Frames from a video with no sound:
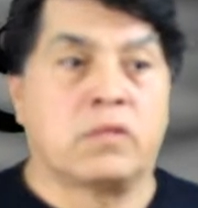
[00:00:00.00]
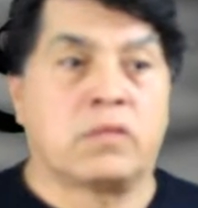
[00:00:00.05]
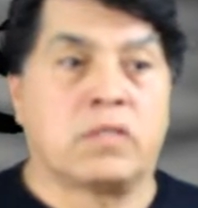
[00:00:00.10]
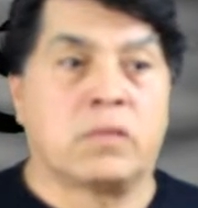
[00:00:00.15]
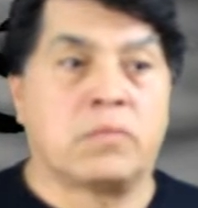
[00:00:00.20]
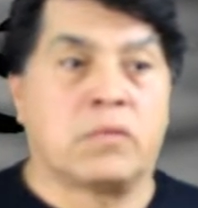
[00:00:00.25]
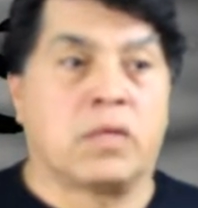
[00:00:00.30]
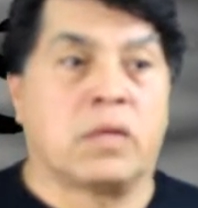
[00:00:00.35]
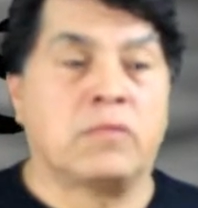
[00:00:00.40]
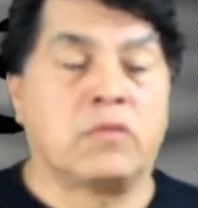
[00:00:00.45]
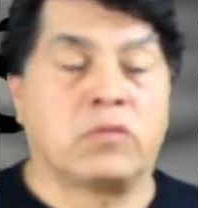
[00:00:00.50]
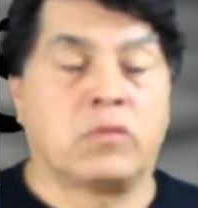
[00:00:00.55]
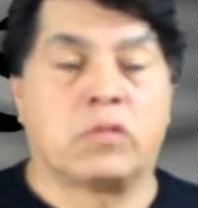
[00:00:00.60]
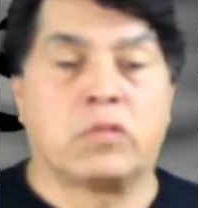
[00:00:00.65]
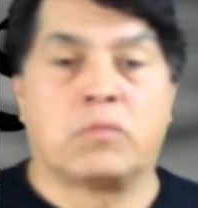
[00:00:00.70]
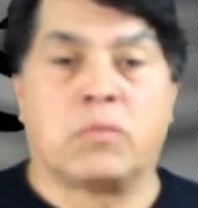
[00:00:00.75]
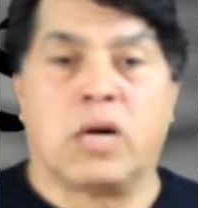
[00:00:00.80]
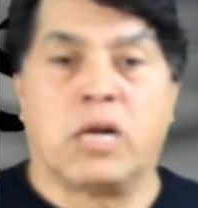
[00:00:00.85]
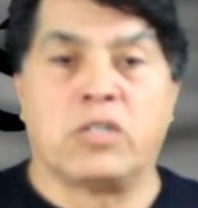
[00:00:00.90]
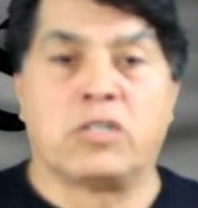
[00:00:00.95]
Sometimes with
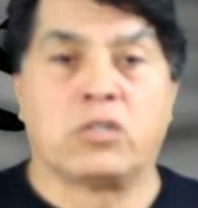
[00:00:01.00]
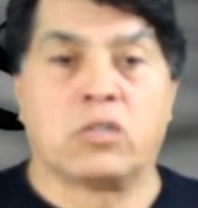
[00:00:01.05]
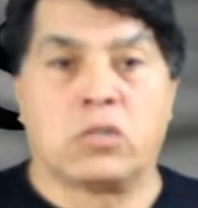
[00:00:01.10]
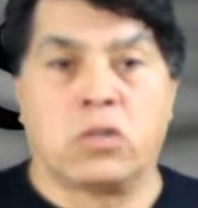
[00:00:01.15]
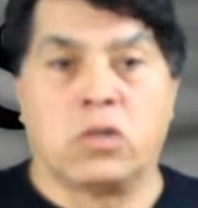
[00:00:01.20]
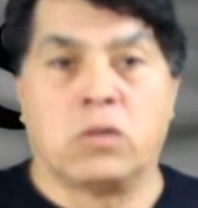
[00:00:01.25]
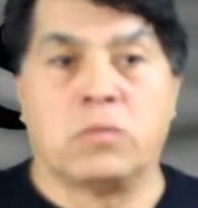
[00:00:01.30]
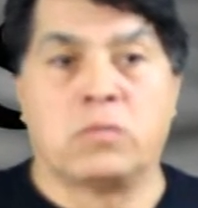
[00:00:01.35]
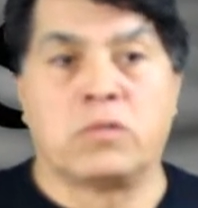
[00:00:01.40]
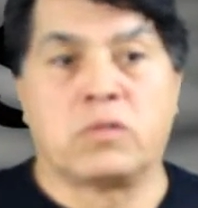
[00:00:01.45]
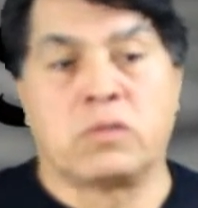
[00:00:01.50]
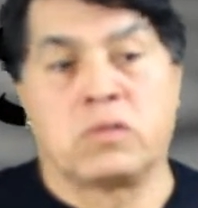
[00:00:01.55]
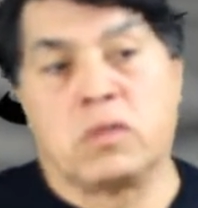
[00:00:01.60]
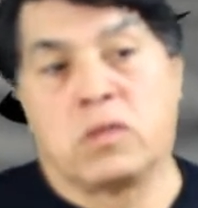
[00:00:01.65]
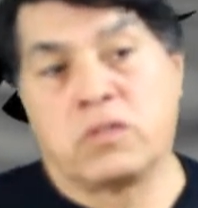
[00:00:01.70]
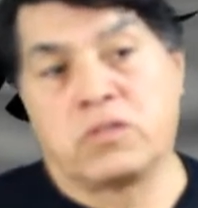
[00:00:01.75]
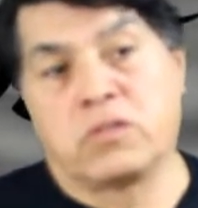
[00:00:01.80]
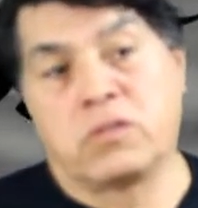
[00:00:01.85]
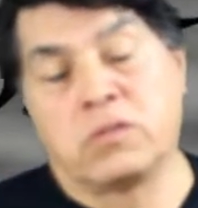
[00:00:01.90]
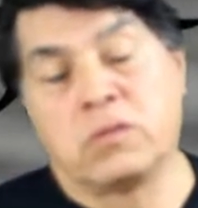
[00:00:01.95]
their modular homes, and
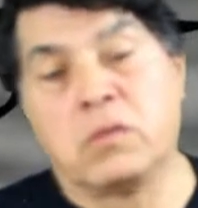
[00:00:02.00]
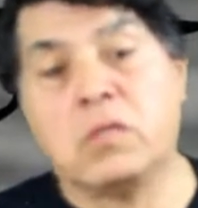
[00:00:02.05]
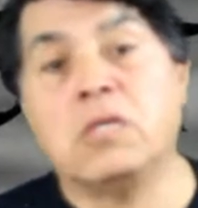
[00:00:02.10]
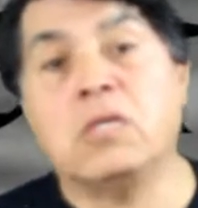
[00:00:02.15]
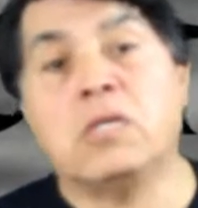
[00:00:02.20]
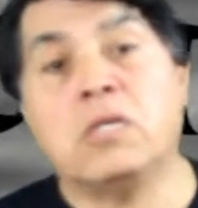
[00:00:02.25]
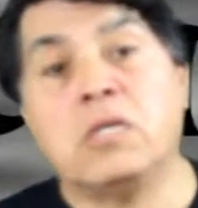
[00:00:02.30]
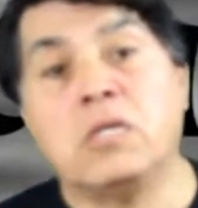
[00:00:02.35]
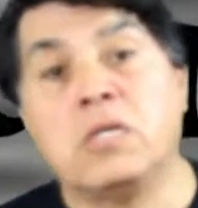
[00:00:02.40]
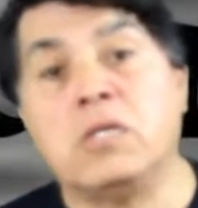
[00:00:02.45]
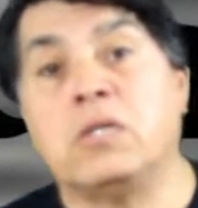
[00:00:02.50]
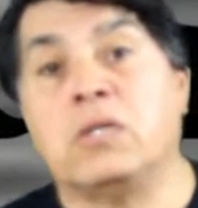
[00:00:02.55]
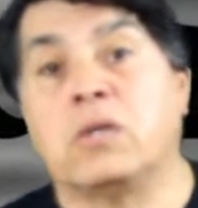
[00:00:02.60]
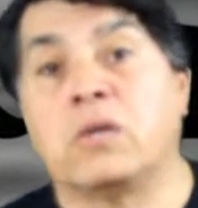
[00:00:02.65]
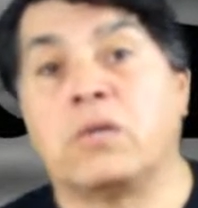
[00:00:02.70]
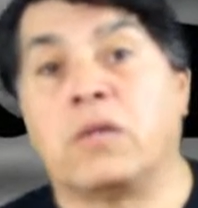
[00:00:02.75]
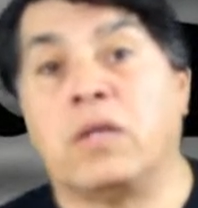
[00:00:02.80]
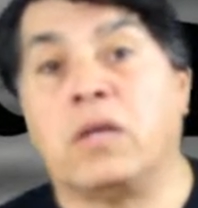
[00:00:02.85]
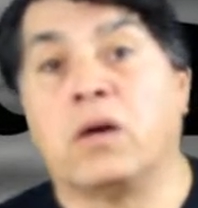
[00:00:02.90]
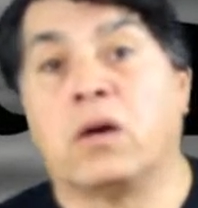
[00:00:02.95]
also,
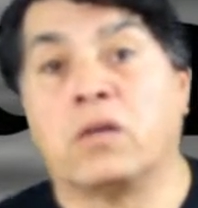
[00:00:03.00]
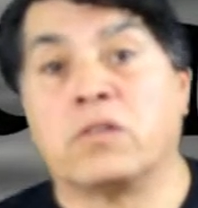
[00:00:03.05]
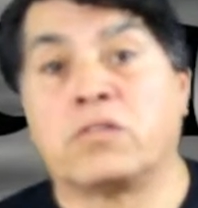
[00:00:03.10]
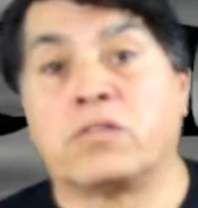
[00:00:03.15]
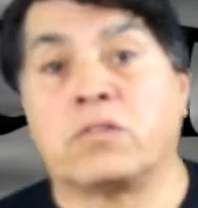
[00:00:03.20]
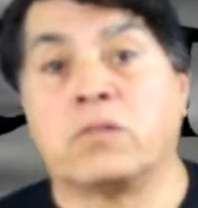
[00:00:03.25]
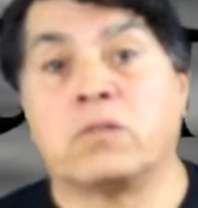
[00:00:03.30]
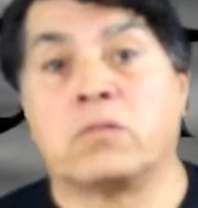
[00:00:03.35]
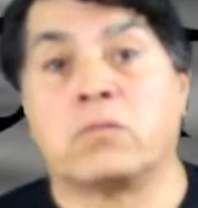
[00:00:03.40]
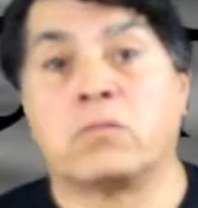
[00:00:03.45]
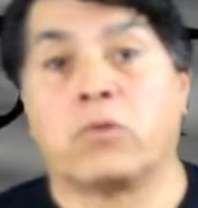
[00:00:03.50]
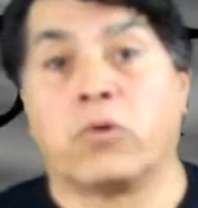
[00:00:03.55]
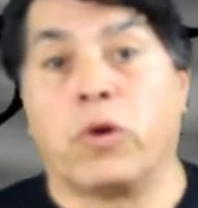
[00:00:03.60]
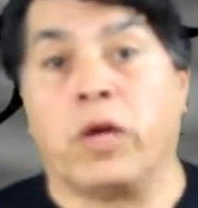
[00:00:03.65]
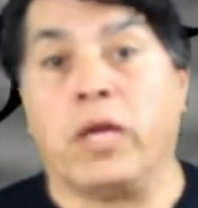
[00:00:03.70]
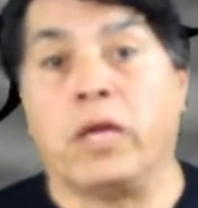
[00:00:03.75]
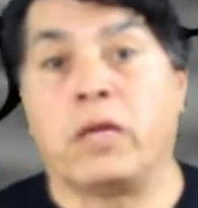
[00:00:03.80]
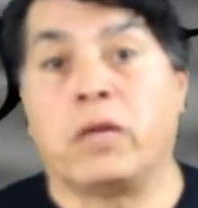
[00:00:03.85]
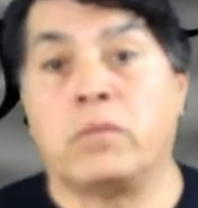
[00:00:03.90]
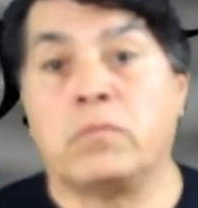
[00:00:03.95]
they also
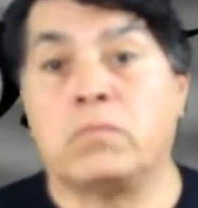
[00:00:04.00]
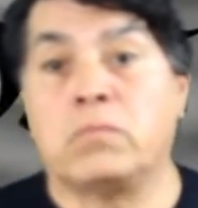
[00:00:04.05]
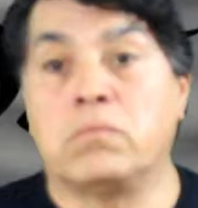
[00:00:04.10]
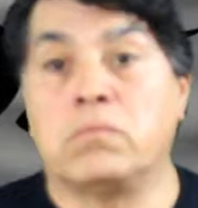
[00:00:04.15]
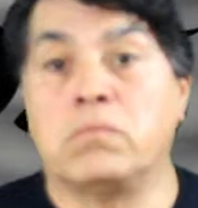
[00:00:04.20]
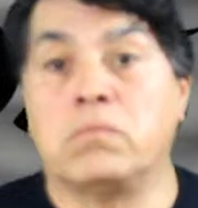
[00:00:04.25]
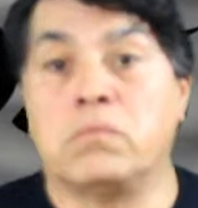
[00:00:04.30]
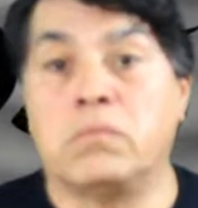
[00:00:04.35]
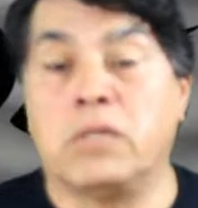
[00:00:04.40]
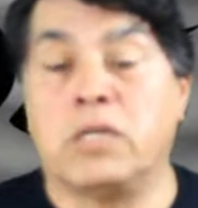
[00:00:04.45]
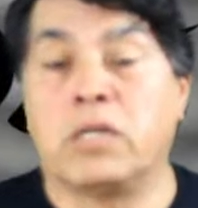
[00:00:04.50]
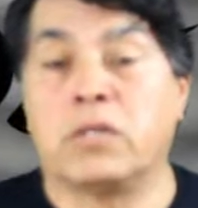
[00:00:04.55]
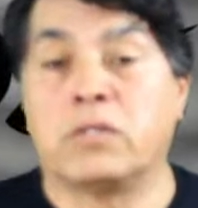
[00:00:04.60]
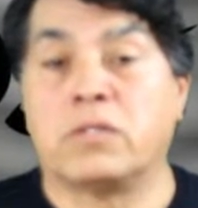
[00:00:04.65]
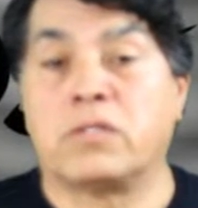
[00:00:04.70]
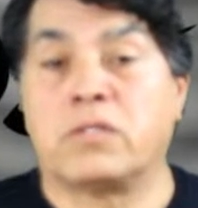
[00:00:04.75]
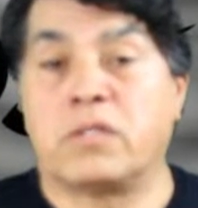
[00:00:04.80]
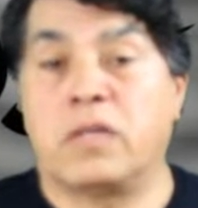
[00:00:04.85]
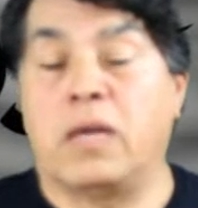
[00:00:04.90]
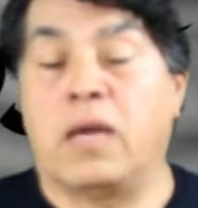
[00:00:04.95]
creak and here
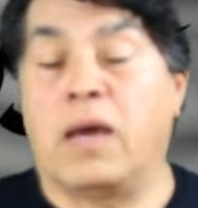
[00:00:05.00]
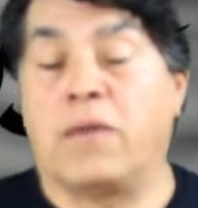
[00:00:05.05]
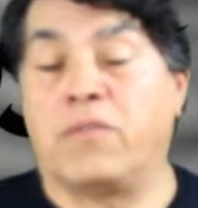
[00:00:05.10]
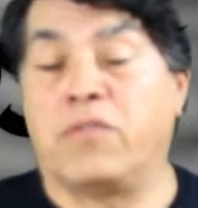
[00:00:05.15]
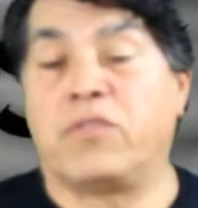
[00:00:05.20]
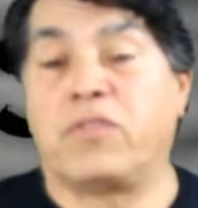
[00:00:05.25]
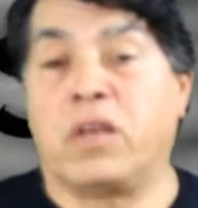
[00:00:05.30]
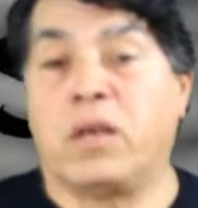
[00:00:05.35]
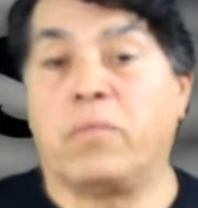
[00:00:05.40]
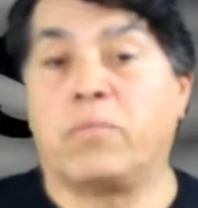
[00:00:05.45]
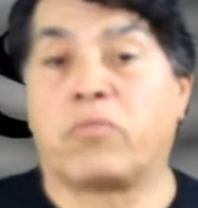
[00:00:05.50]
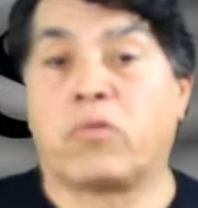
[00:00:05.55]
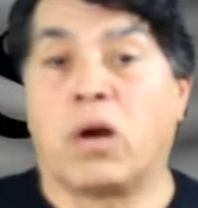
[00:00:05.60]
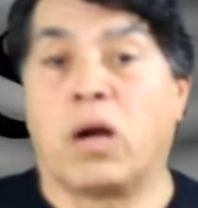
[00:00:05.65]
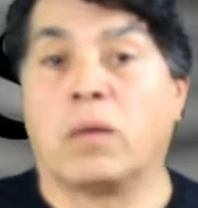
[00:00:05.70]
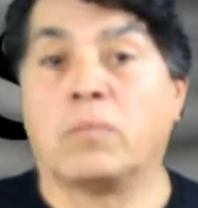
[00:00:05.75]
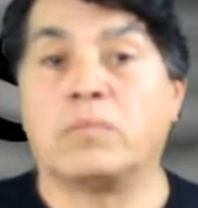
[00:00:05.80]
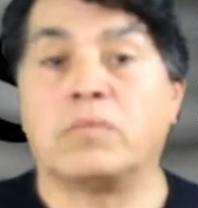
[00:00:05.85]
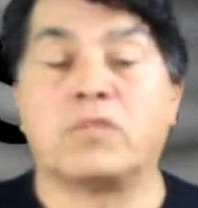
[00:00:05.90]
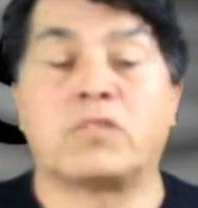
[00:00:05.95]
to have the same
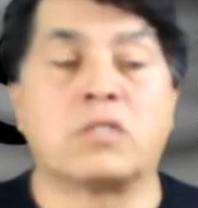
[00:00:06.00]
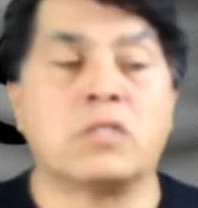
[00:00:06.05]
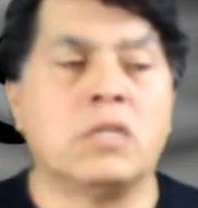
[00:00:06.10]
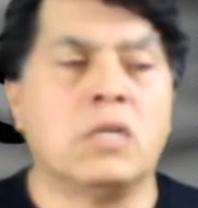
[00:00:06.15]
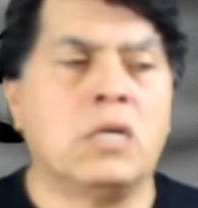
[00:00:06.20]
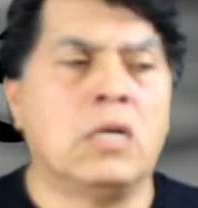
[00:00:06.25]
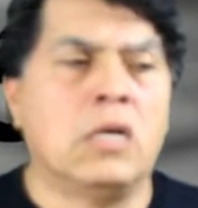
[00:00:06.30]
problems.